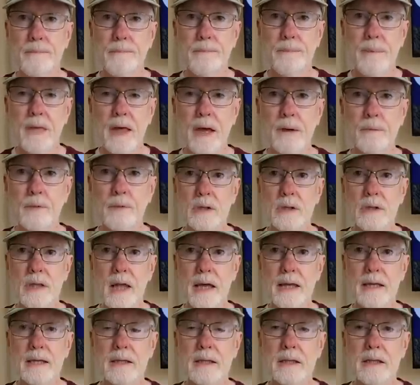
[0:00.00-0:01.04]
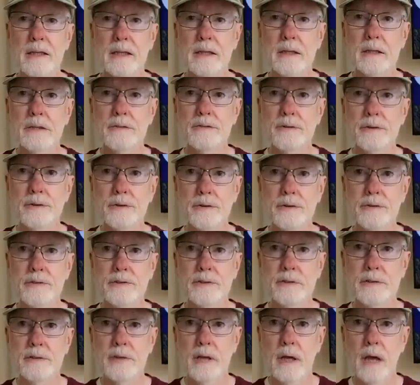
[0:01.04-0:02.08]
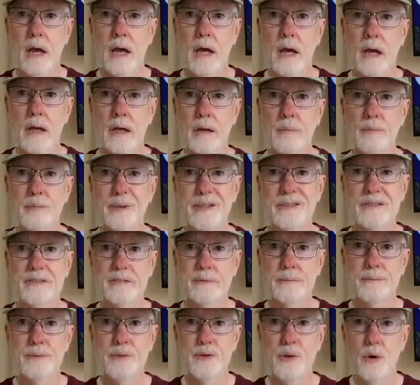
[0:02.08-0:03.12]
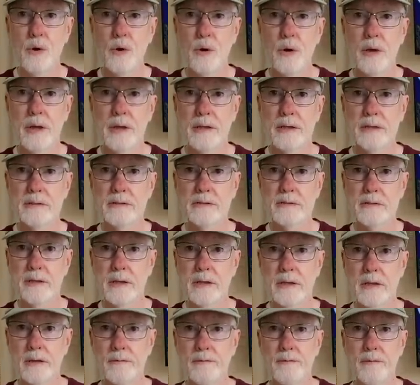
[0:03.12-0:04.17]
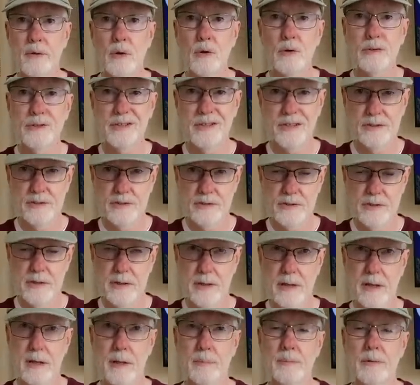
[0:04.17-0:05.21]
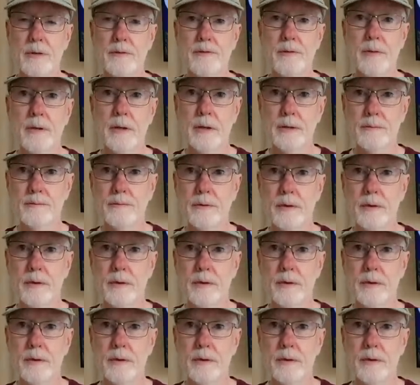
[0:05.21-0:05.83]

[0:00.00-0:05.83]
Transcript: That likely introduce hum and some noise in a voltage amplifying